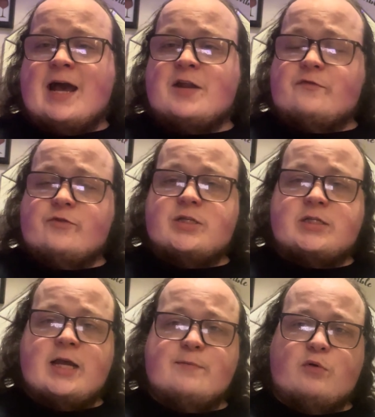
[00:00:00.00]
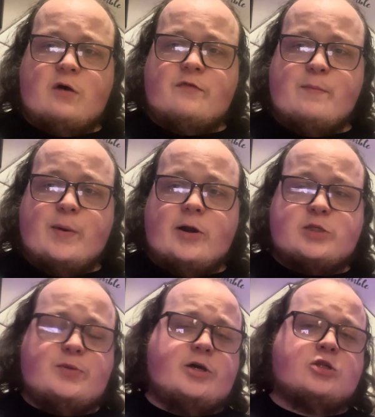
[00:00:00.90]
out a free sample of the
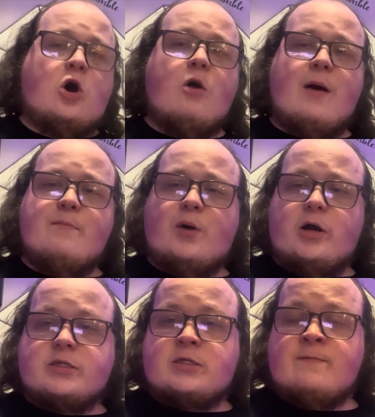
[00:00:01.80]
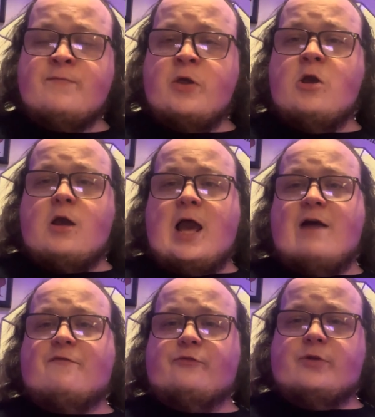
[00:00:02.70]
books because all my books
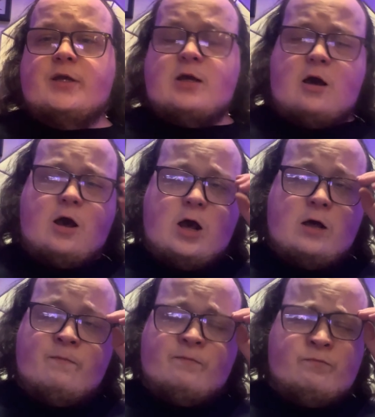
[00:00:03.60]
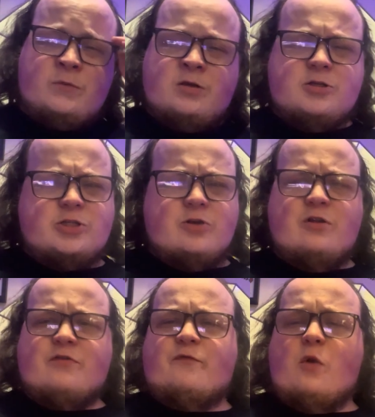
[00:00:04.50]
have free uh, two
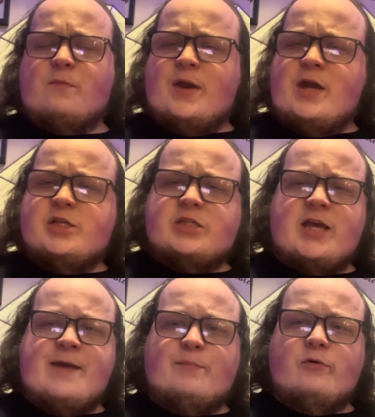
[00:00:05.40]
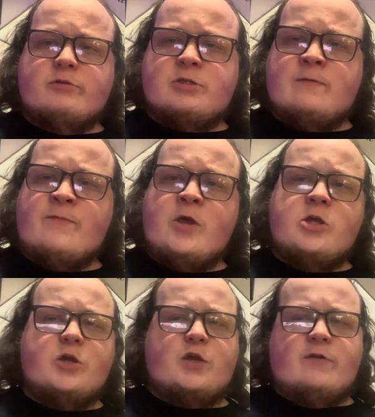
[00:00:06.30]
to four page samples.
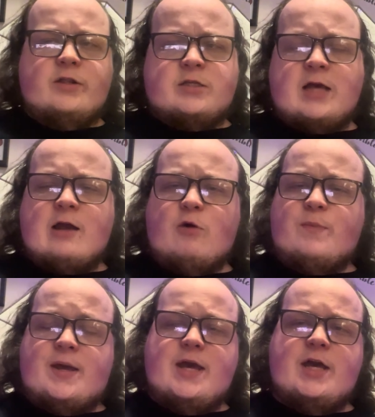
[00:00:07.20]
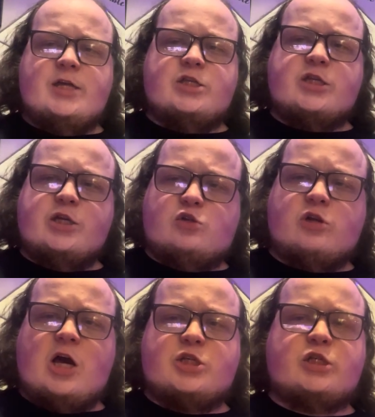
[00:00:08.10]
You can read the title page, the
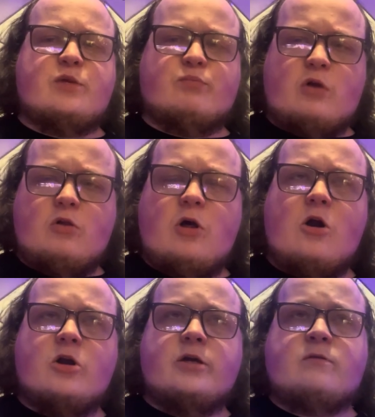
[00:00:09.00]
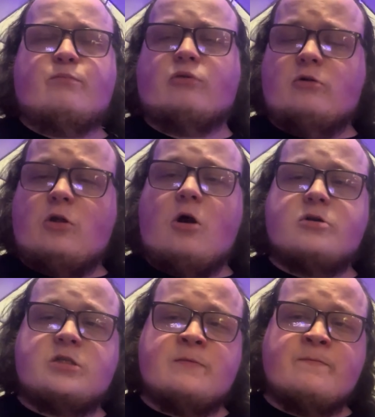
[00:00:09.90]
introduction and prologue
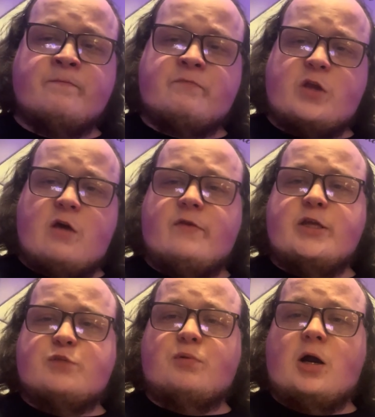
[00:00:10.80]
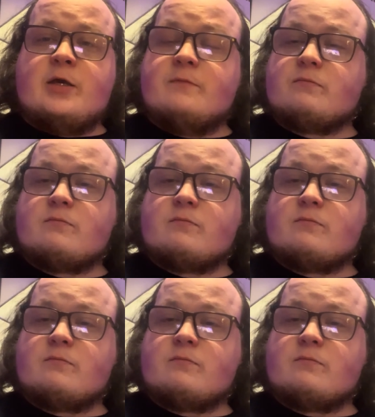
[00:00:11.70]
prologues of each book.